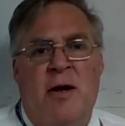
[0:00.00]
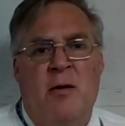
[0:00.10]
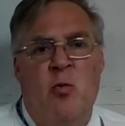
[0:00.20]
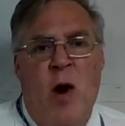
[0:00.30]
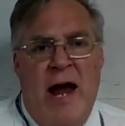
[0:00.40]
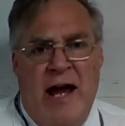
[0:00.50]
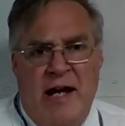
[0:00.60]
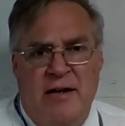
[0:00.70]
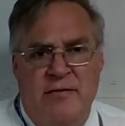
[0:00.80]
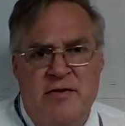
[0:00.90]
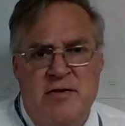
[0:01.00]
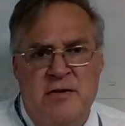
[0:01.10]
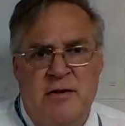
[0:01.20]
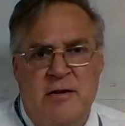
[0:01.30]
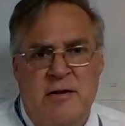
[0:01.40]
waves
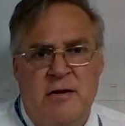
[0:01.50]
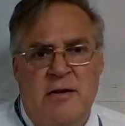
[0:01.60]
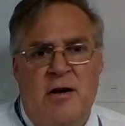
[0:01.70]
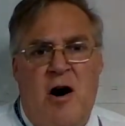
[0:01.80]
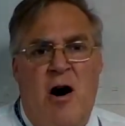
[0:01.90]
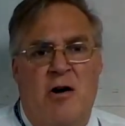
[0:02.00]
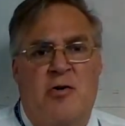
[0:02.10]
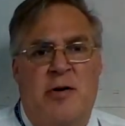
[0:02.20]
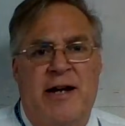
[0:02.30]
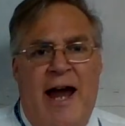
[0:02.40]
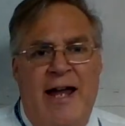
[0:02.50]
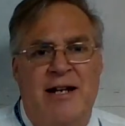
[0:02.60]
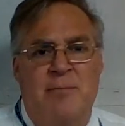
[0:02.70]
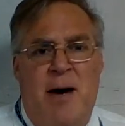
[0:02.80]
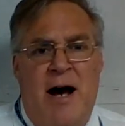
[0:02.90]
are
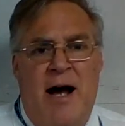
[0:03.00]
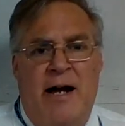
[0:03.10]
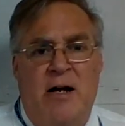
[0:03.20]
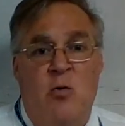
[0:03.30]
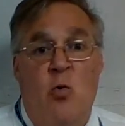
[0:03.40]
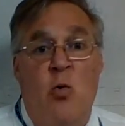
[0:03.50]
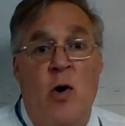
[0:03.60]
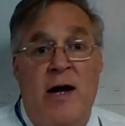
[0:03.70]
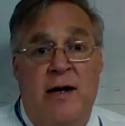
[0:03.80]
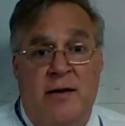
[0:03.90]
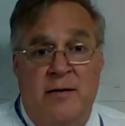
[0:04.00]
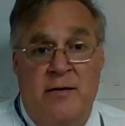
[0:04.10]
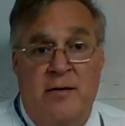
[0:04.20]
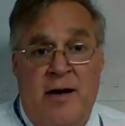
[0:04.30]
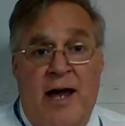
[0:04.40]
created by wind,
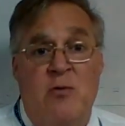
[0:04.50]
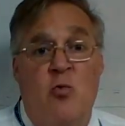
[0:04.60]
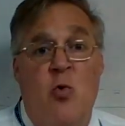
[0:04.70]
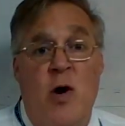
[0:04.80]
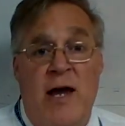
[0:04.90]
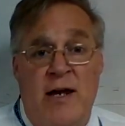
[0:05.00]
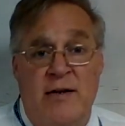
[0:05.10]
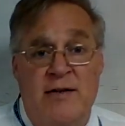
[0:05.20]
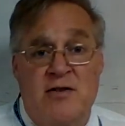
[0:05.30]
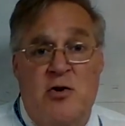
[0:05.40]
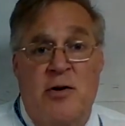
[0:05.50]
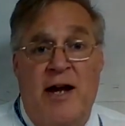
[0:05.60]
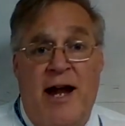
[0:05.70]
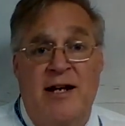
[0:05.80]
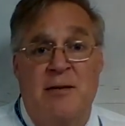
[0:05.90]
and wind is
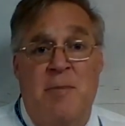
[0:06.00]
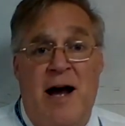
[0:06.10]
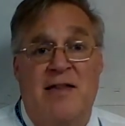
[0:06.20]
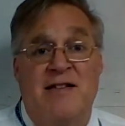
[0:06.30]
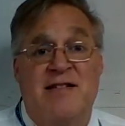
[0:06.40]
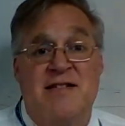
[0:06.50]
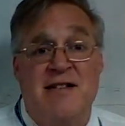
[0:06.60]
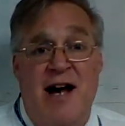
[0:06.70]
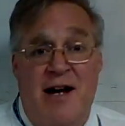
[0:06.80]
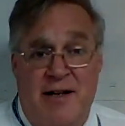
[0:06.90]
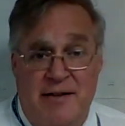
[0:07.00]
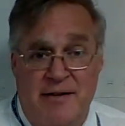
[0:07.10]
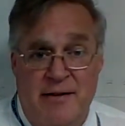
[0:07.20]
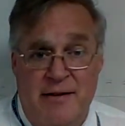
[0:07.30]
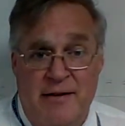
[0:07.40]
created by the sun,
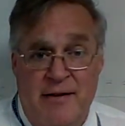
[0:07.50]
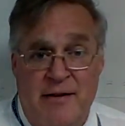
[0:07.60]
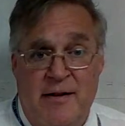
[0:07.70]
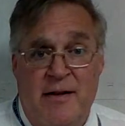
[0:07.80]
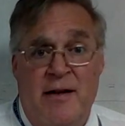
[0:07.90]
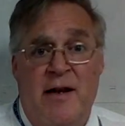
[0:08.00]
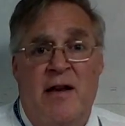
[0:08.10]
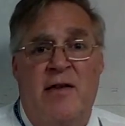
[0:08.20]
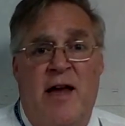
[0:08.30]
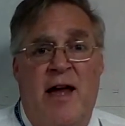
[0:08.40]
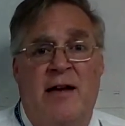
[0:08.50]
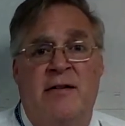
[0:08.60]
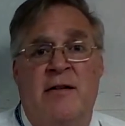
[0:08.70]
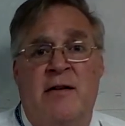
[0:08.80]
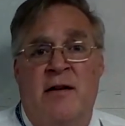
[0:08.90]
then